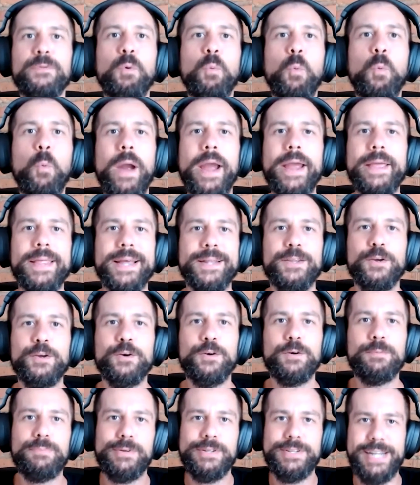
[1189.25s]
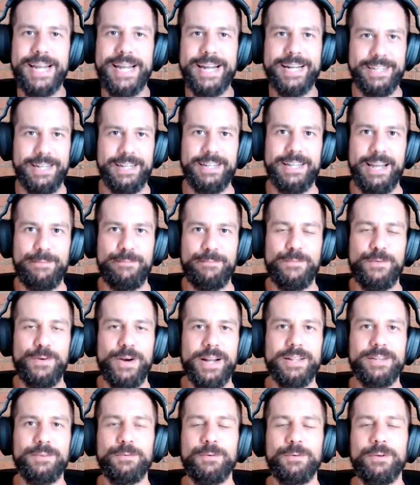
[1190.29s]
the way that you're projecting them,
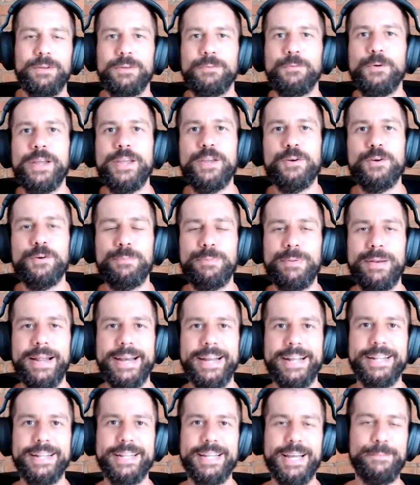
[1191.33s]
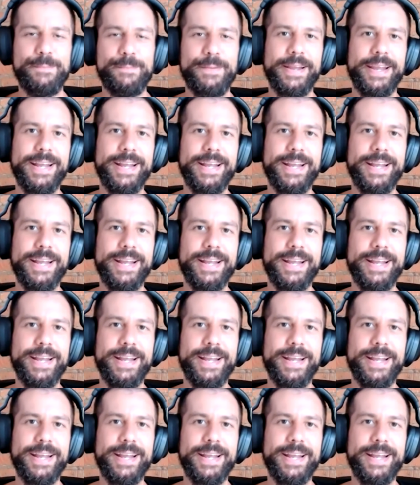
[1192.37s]
right? The way you're planning them.